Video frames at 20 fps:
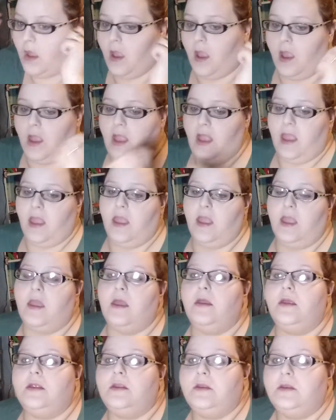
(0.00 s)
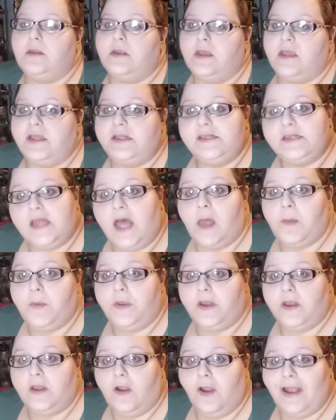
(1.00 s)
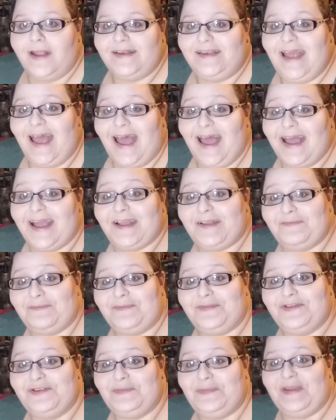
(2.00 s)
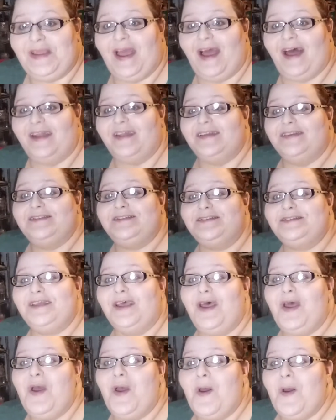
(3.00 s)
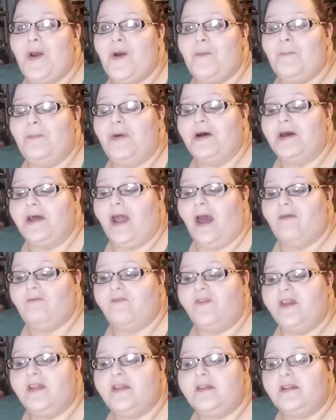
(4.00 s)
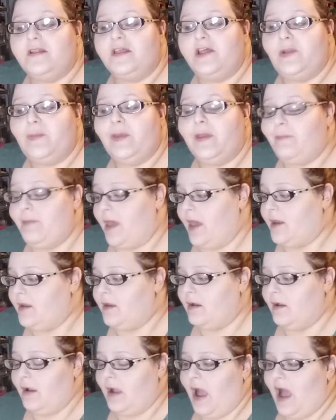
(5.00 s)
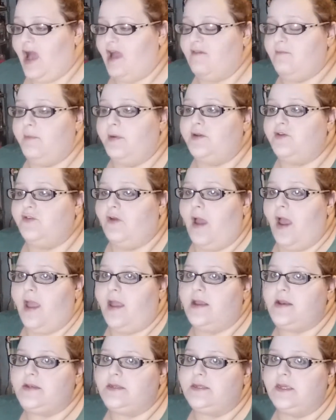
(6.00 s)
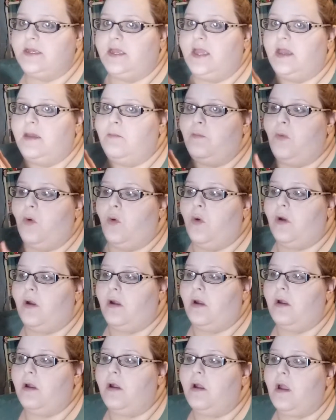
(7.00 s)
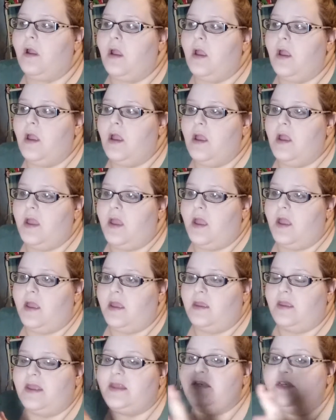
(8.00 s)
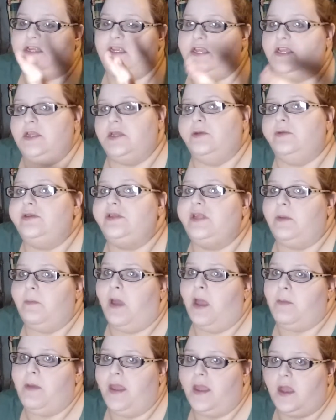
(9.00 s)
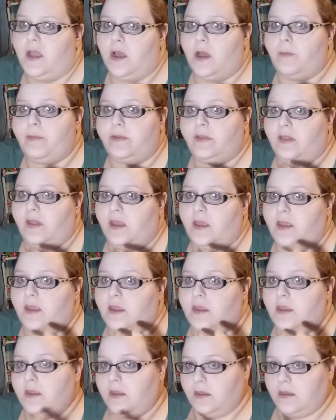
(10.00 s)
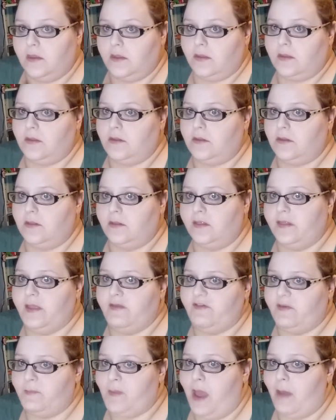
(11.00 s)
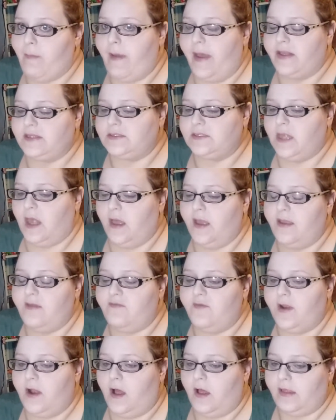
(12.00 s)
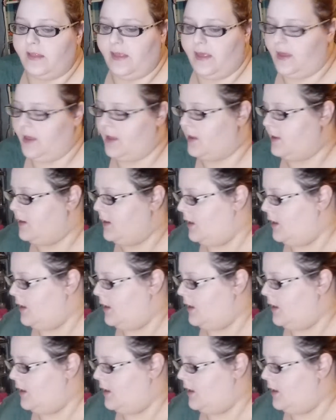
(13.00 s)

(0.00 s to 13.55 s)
And it's not been a great time, to be honest. But I'm feeling a little bit better. I've been trying to get more into using my makeup and, like, living my best life and all that.